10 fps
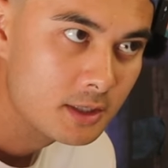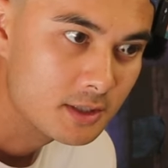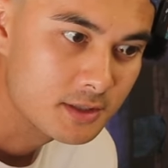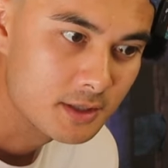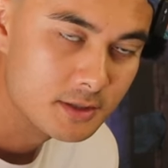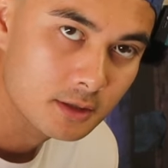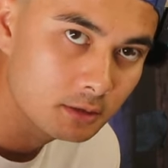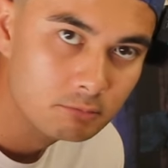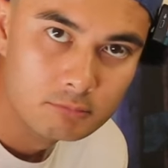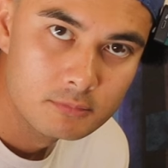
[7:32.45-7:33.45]
just as
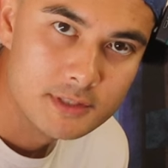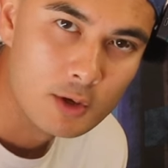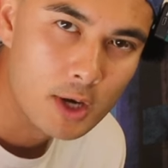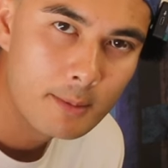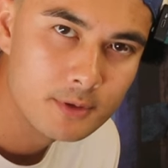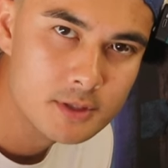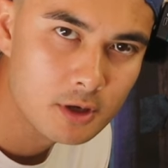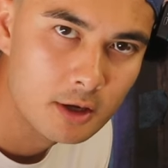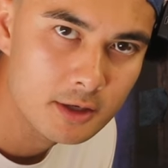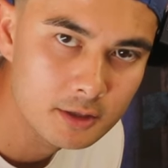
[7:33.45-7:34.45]
a see what happens kind of